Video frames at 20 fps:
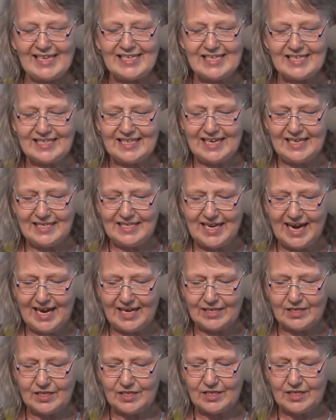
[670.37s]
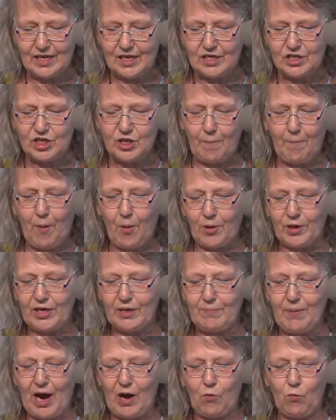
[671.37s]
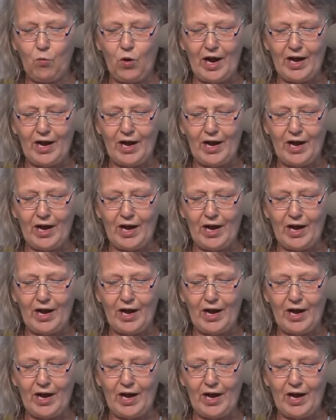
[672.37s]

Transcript: and skin tents supported by